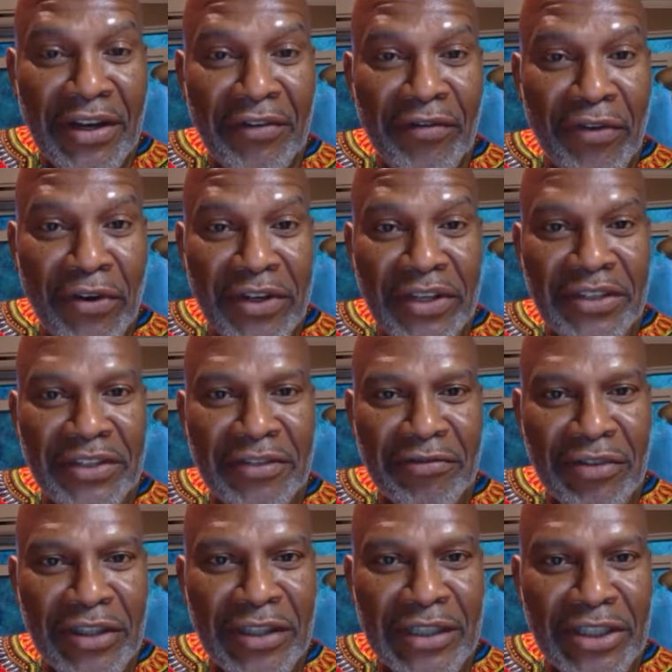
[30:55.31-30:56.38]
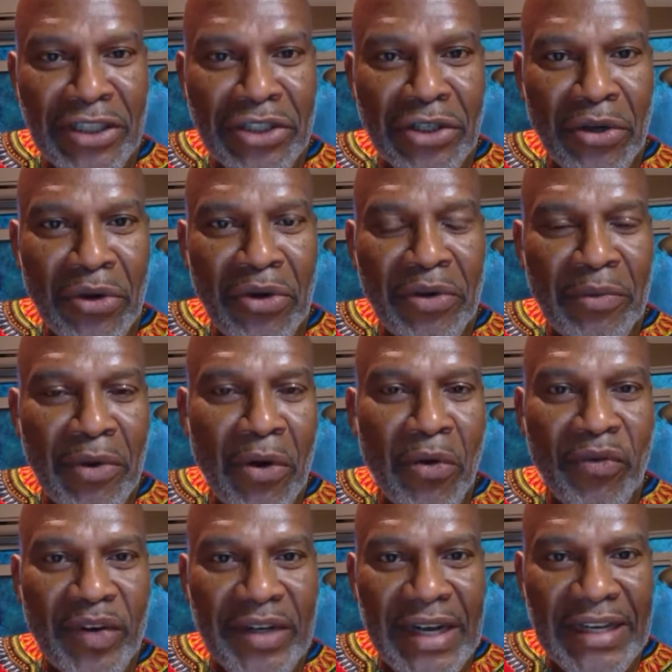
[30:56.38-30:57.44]
for it to really show
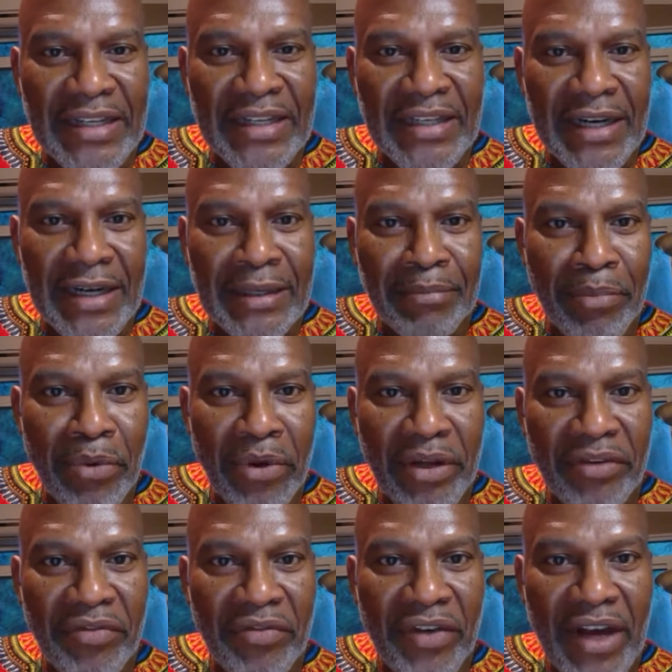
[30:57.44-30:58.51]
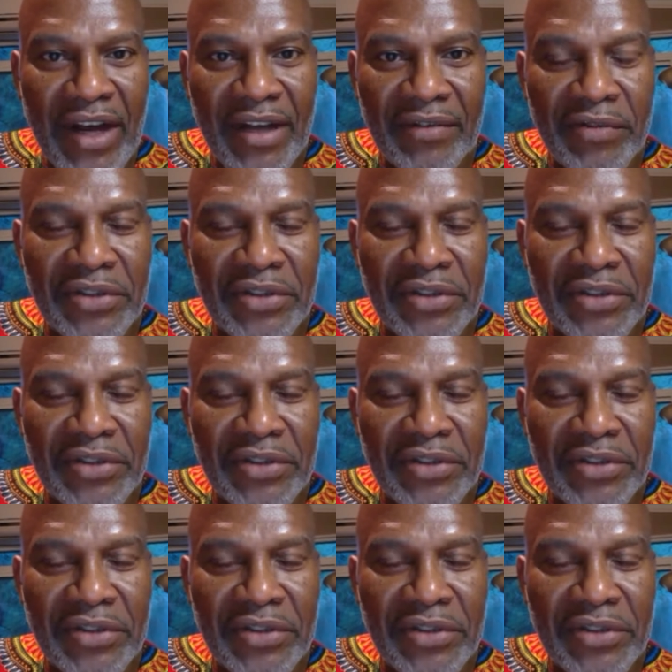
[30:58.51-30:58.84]
over 99.5,